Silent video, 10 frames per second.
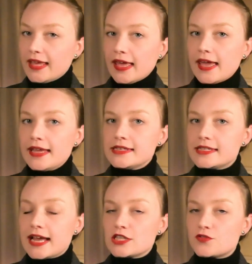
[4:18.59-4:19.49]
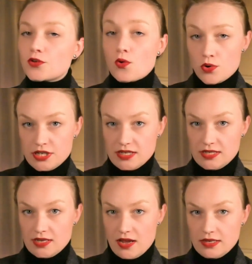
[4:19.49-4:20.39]
A stands for audience
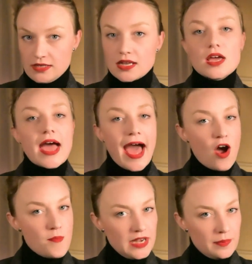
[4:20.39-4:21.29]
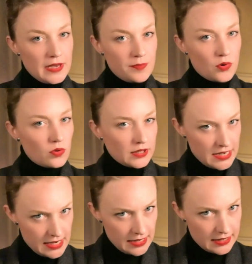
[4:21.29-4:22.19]
size. How many people
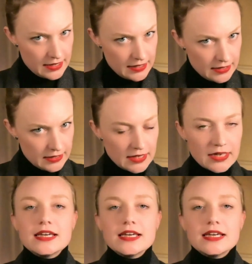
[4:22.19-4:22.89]
need this?